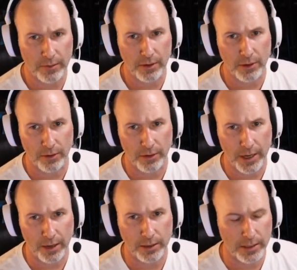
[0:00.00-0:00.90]
you're
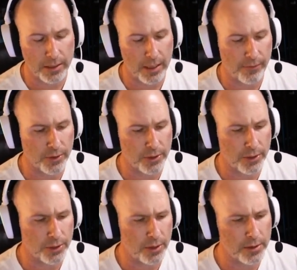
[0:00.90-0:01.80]
guaranteed that first turn
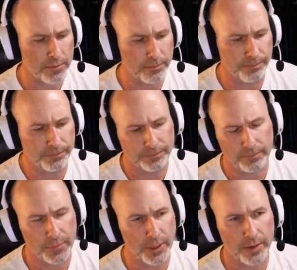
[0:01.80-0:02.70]
charge.
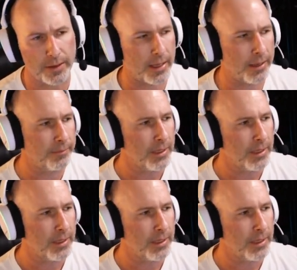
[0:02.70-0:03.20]
But other than that,